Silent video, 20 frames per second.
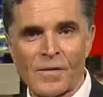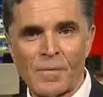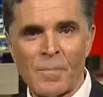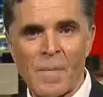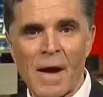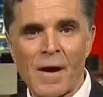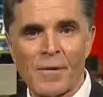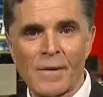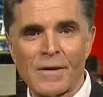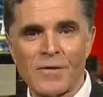a
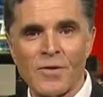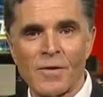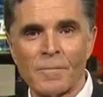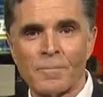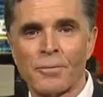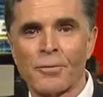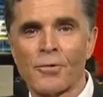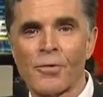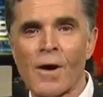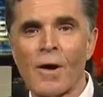marriage of
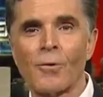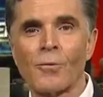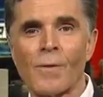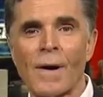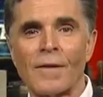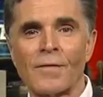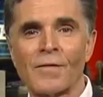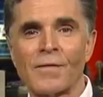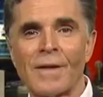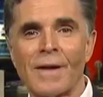pro
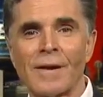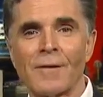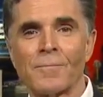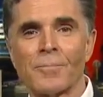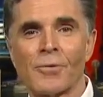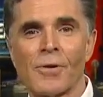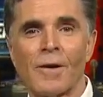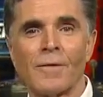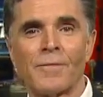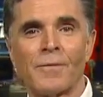wrestling,
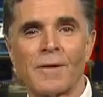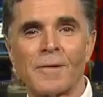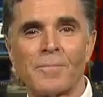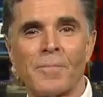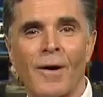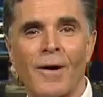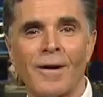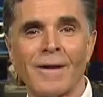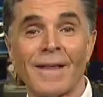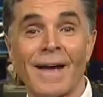pro
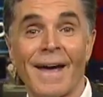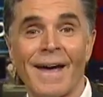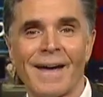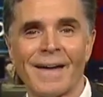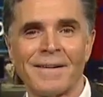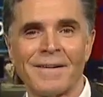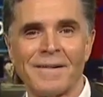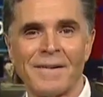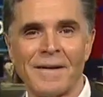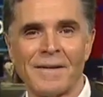football,
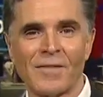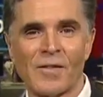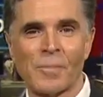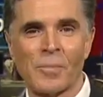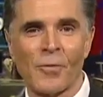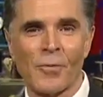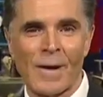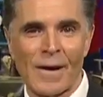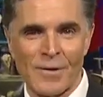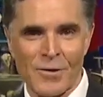and
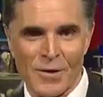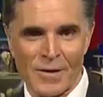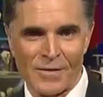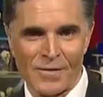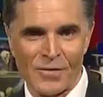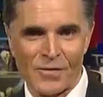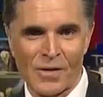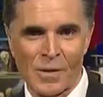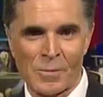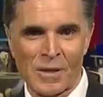inspiration.
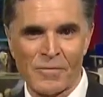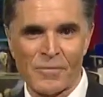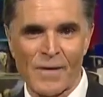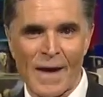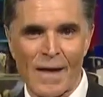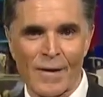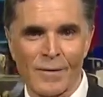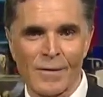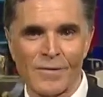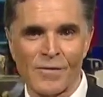Some of the
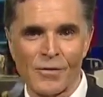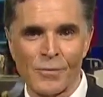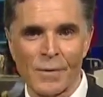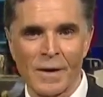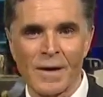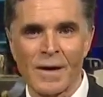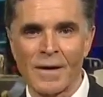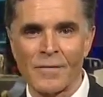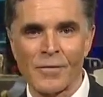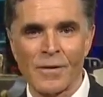Falcons are
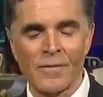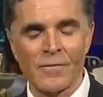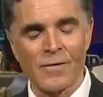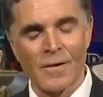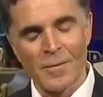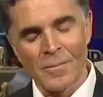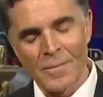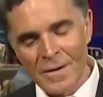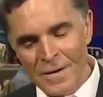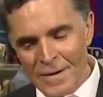recovering
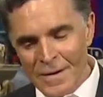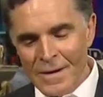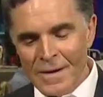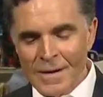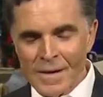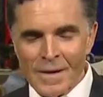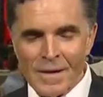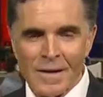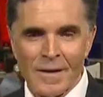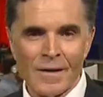from,
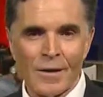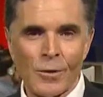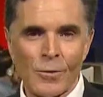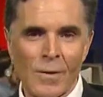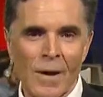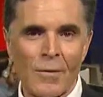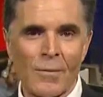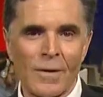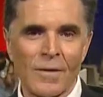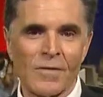you know,
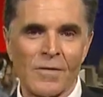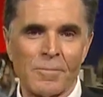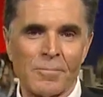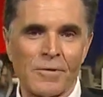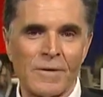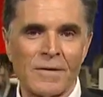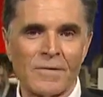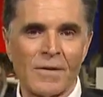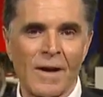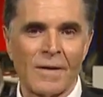what was a
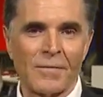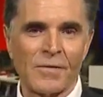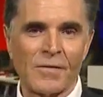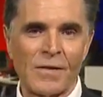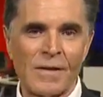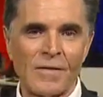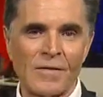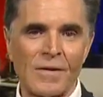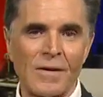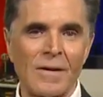pretty tough
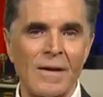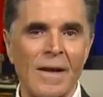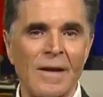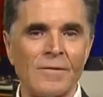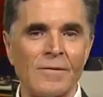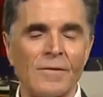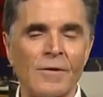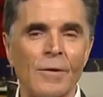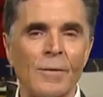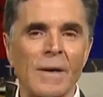season, and
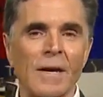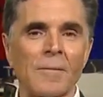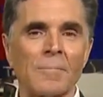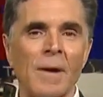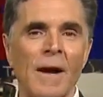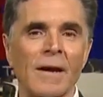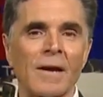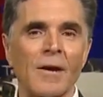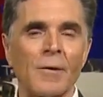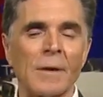they're doing it
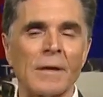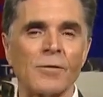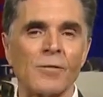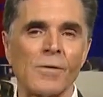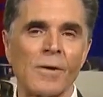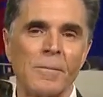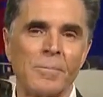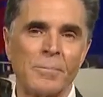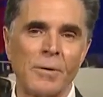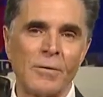by going
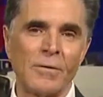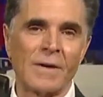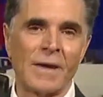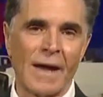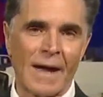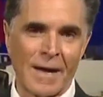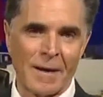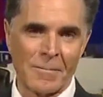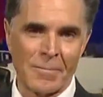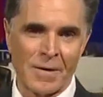through a boot
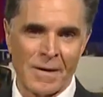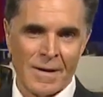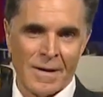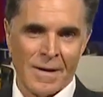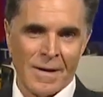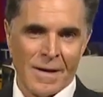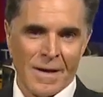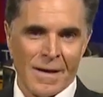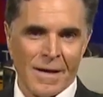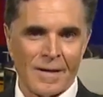camp.
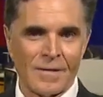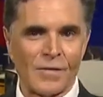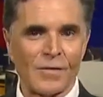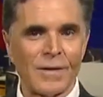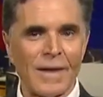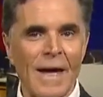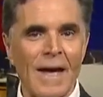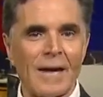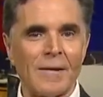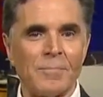It's
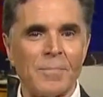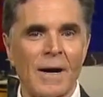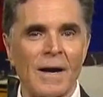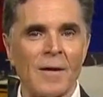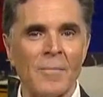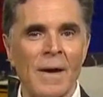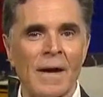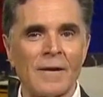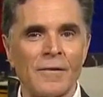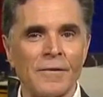led by a
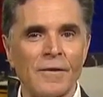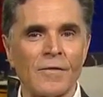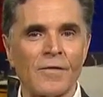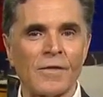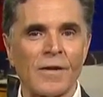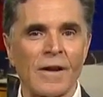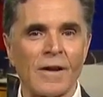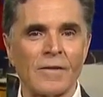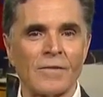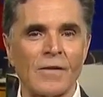man who used
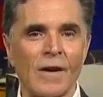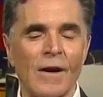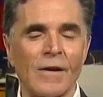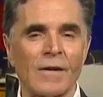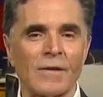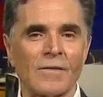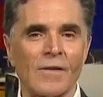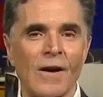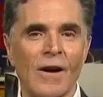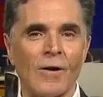to go toe
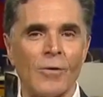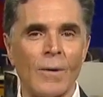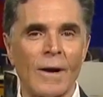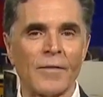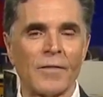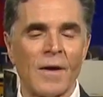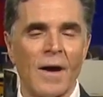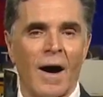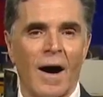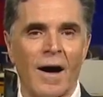to toe
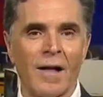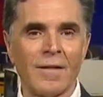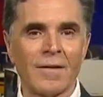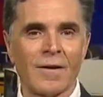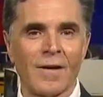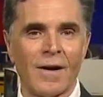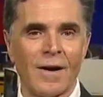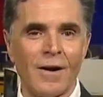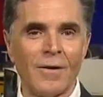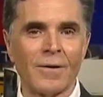with Hulk
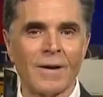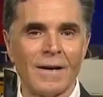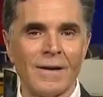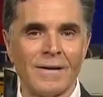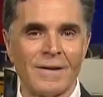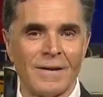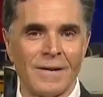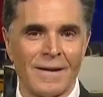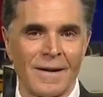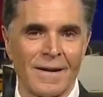
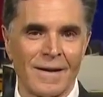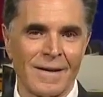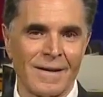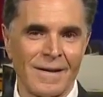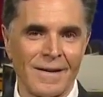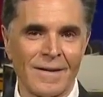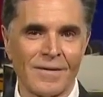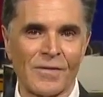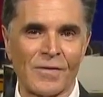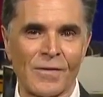Hogan.
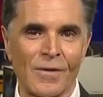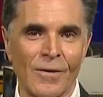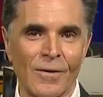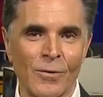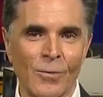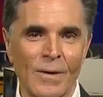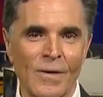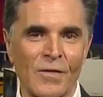Yes, sir. We